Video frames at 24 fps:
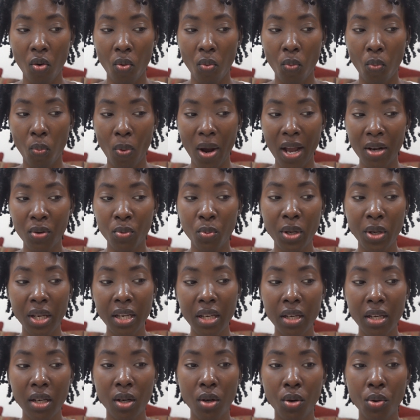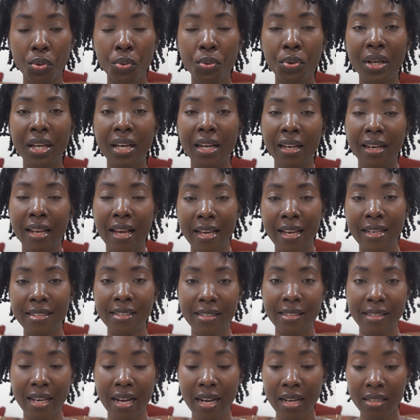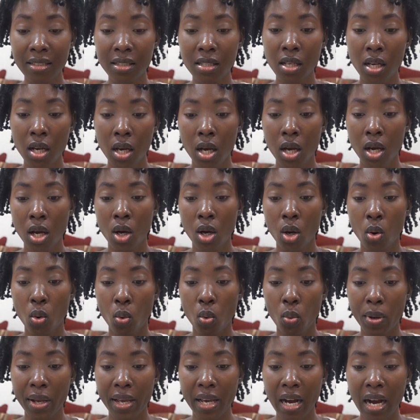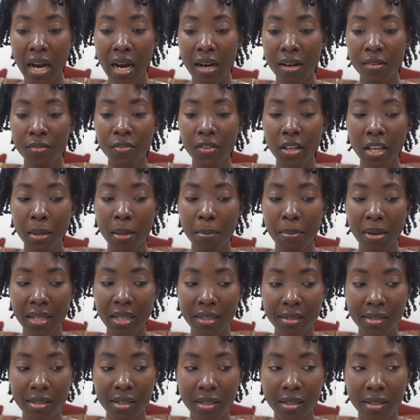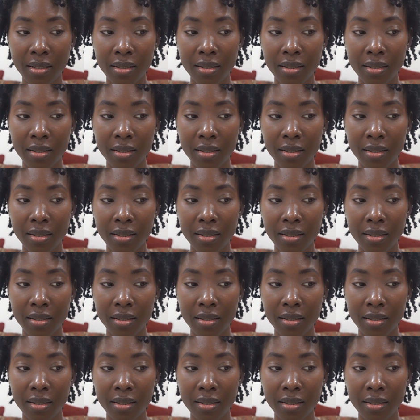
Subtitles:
when we realize that, we have a better